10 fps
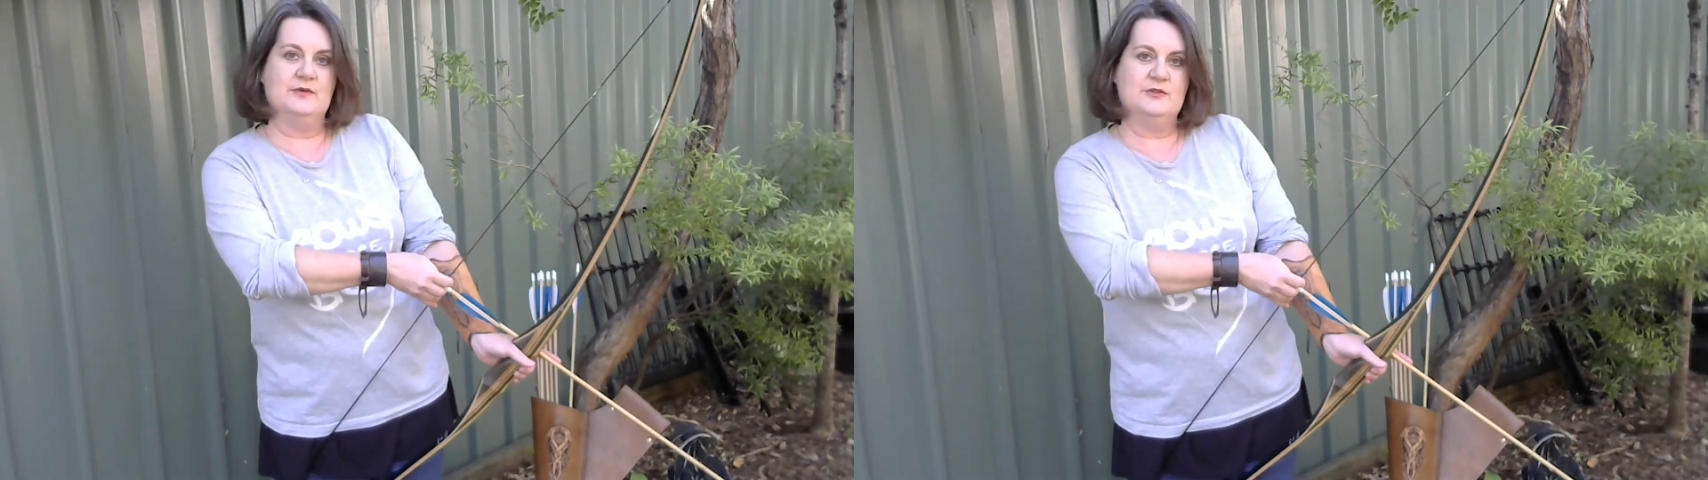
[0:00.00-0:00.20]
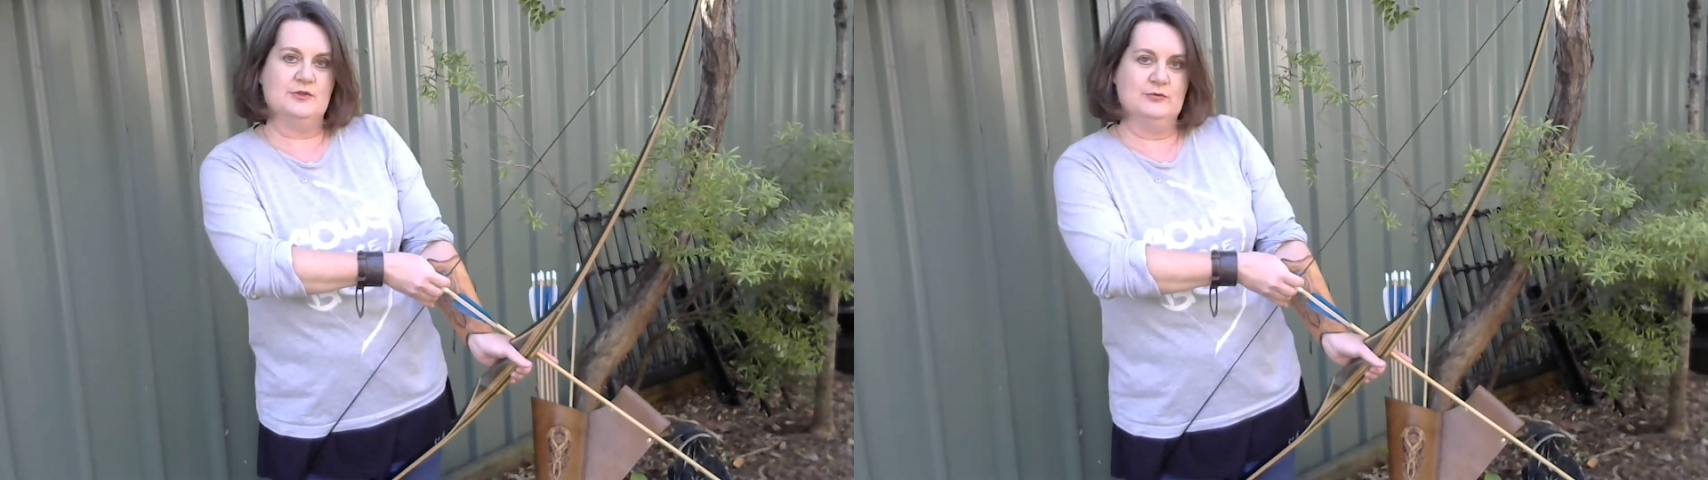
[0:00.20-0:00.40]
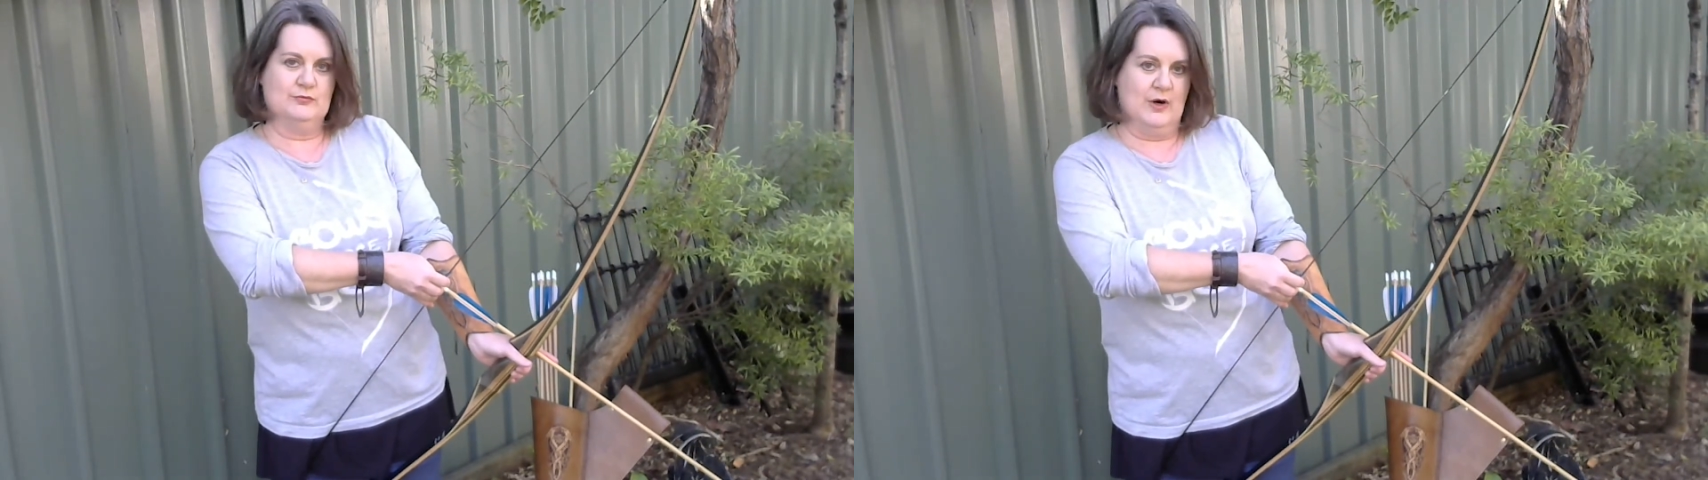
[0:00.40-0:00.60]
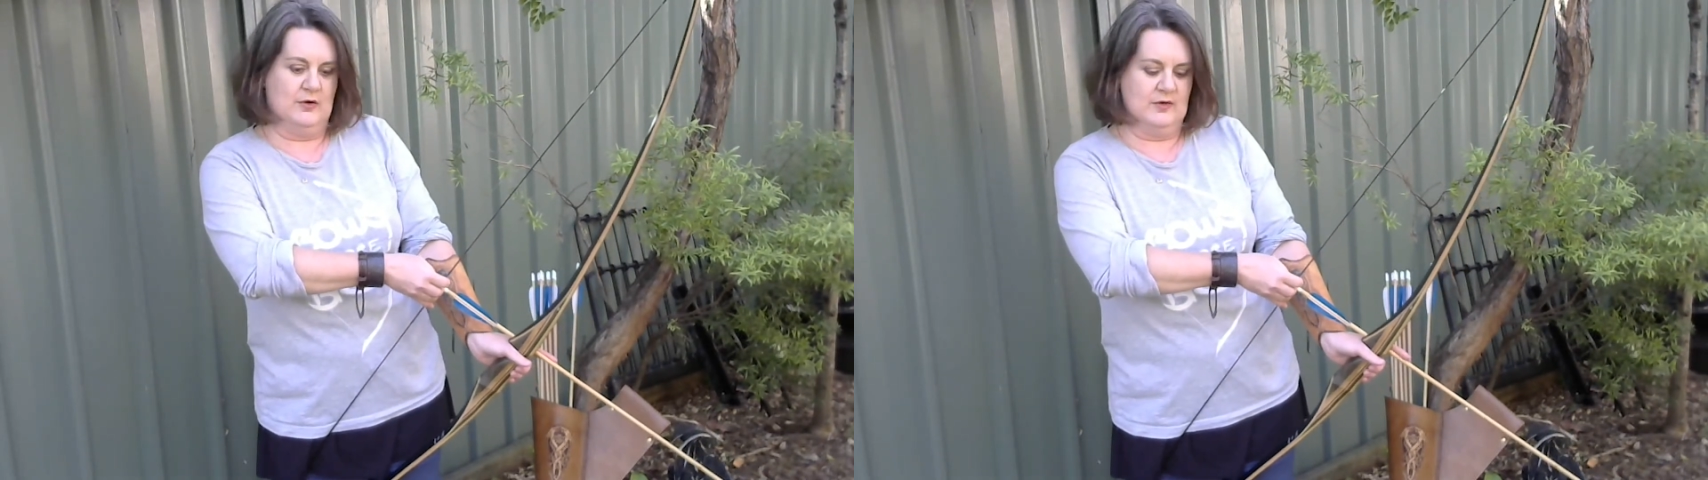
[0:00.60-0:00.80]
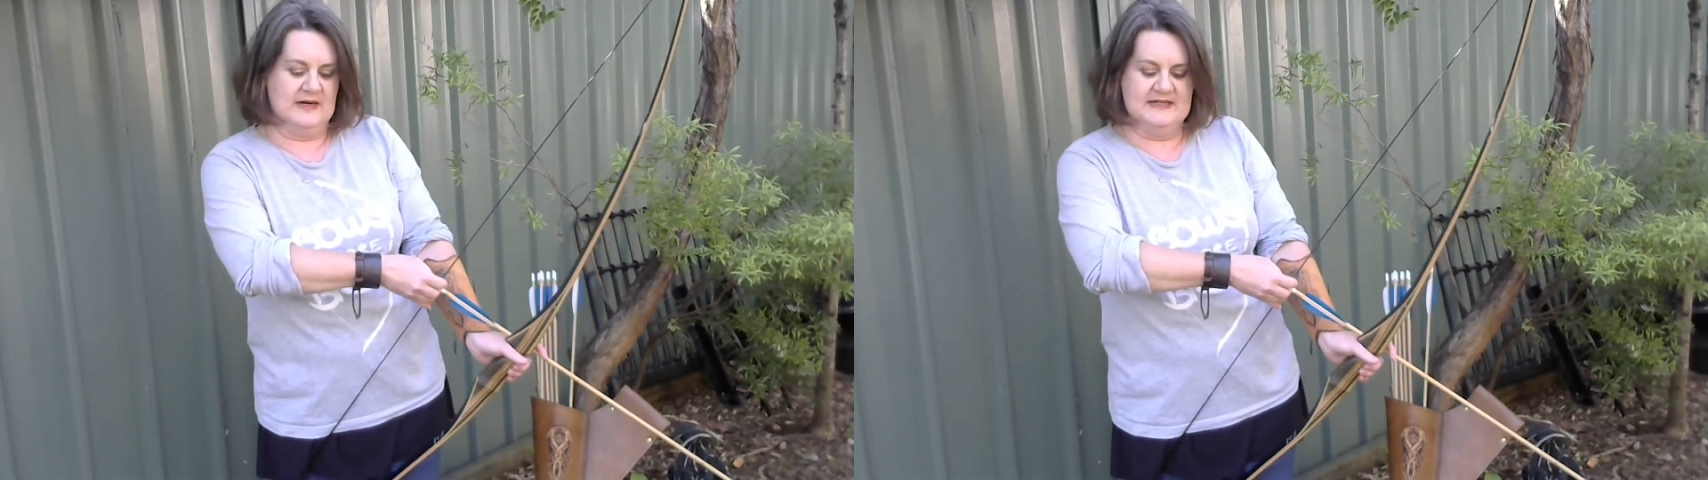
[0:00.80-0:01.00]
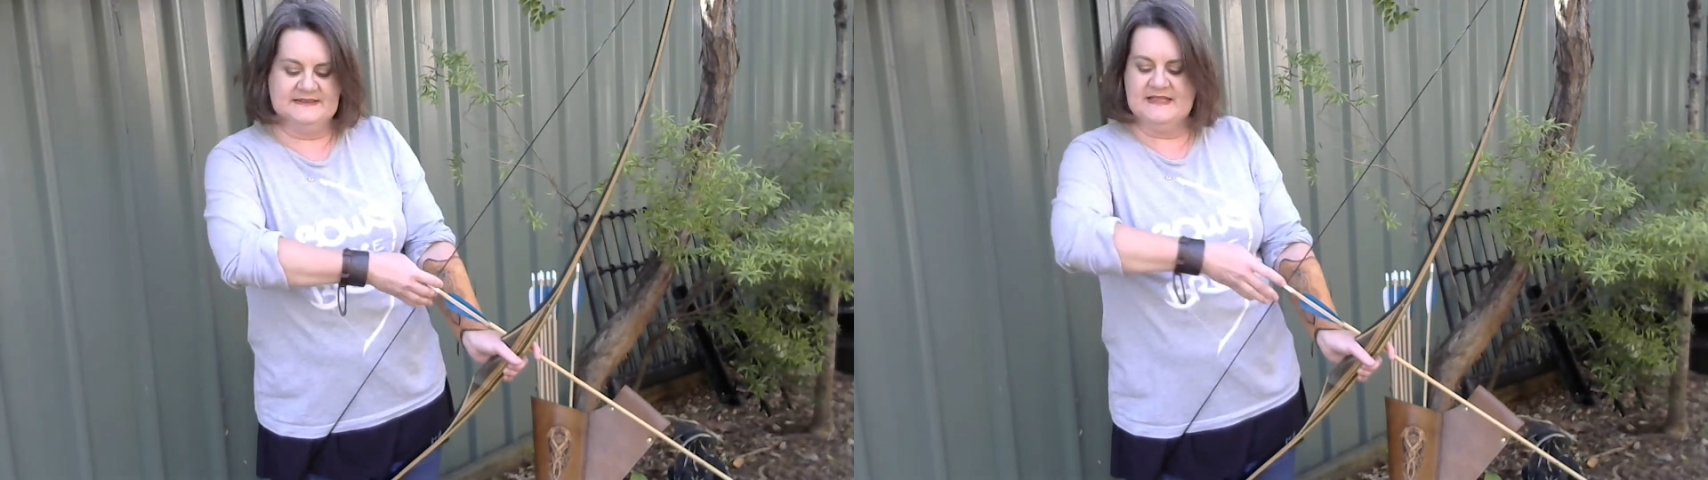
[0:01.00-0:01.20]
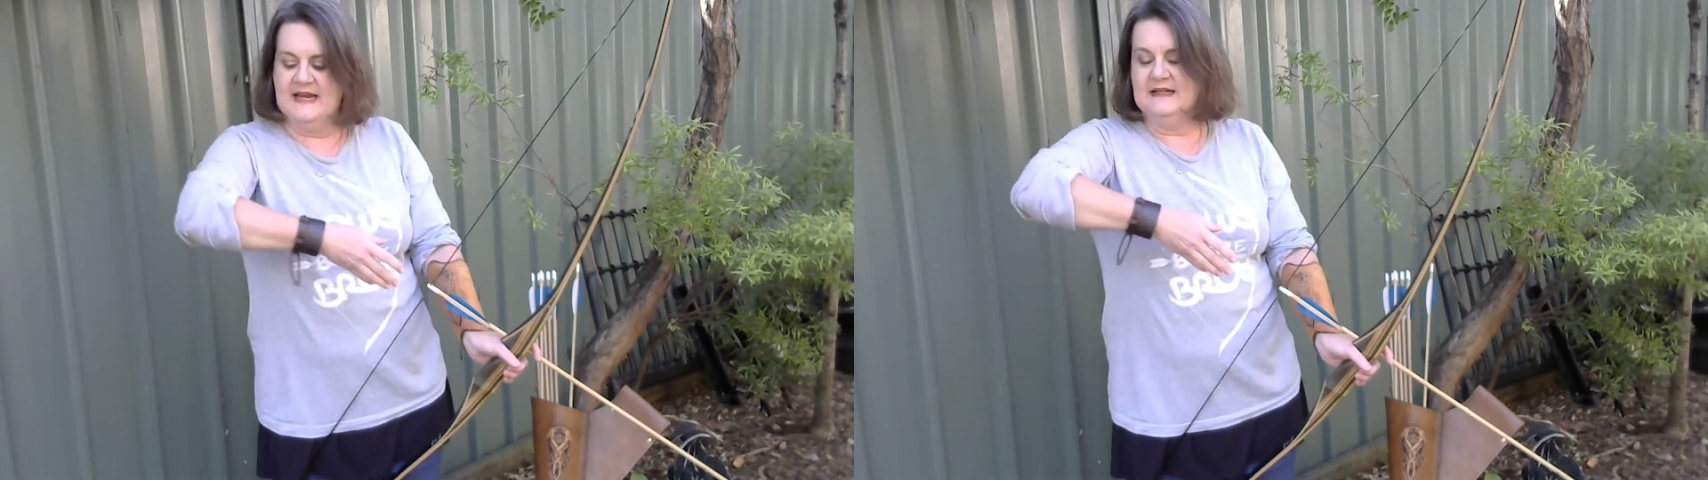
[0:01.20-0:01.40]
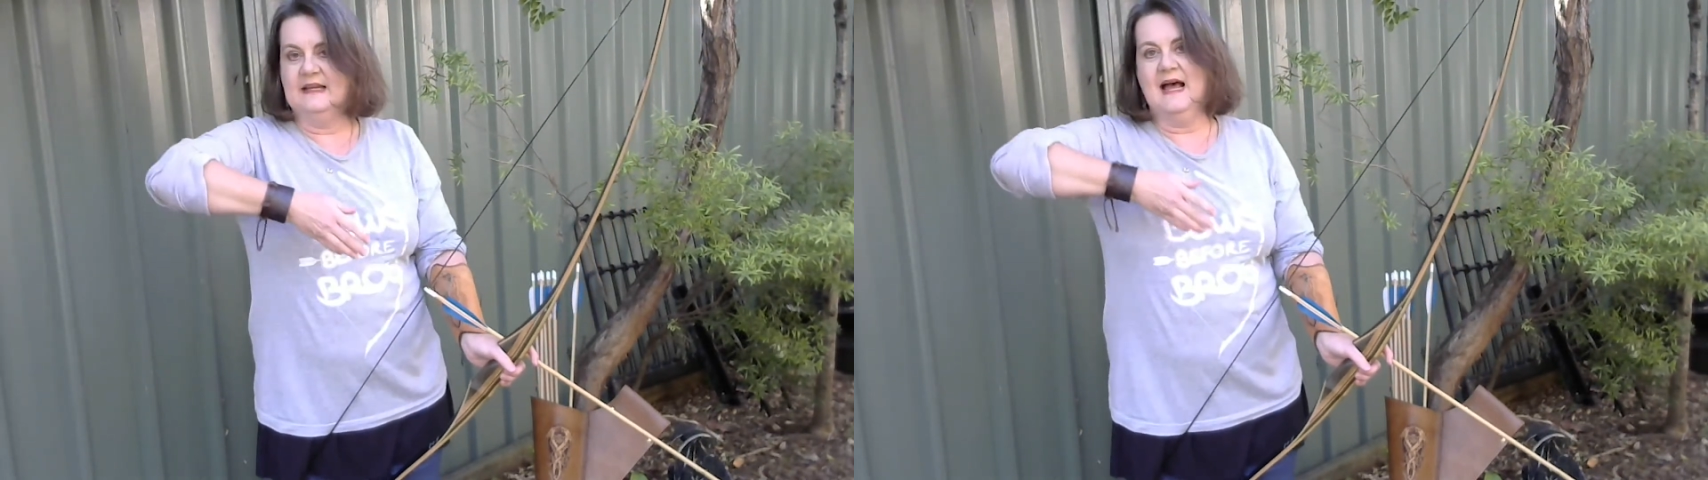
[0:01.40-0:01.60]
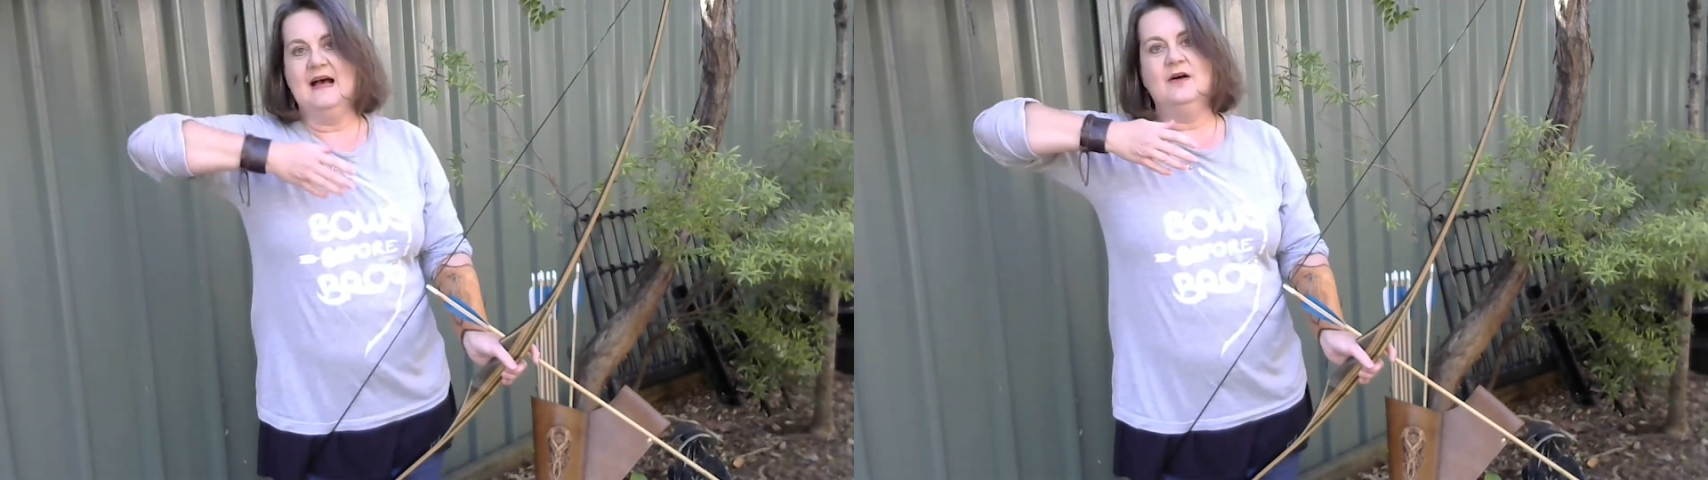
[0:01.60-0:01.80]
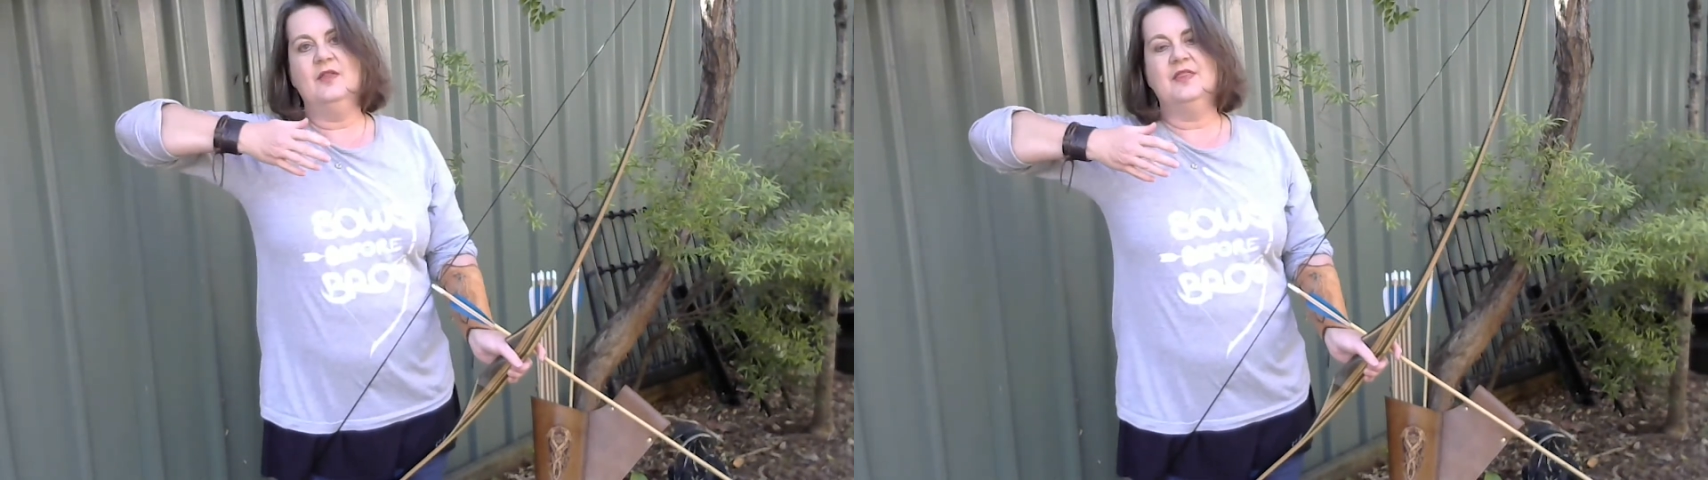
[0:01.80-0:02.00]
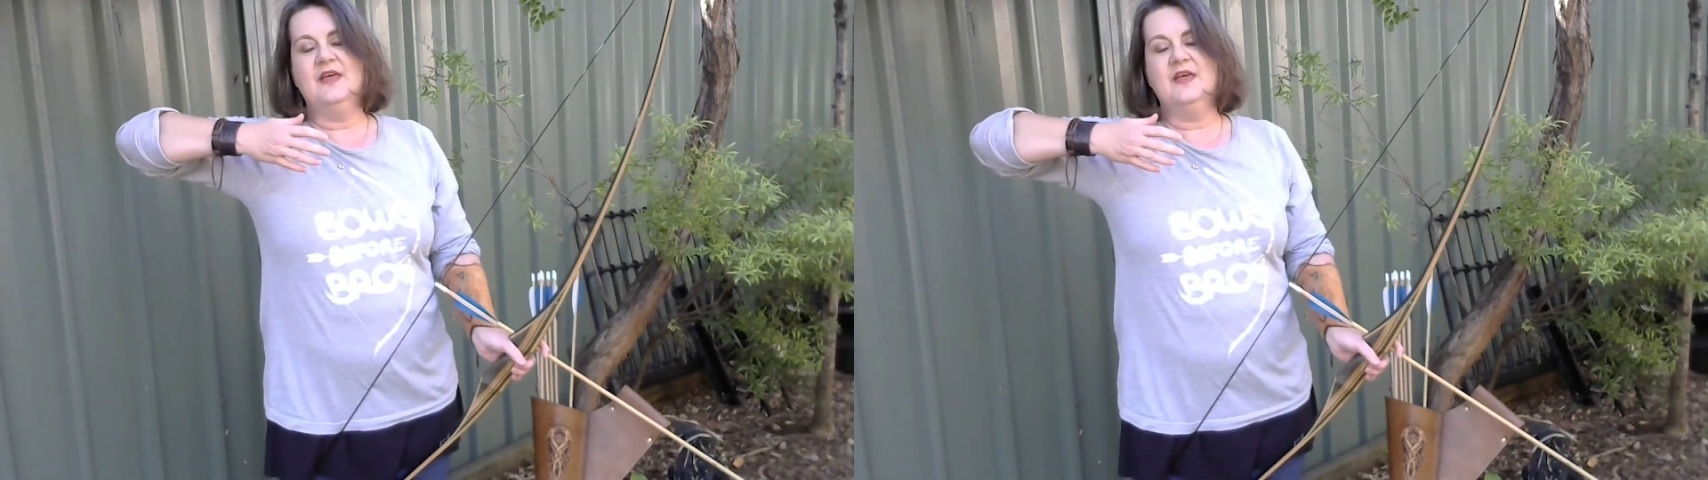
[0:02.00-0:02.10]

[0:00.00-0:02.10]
do wrong is they allow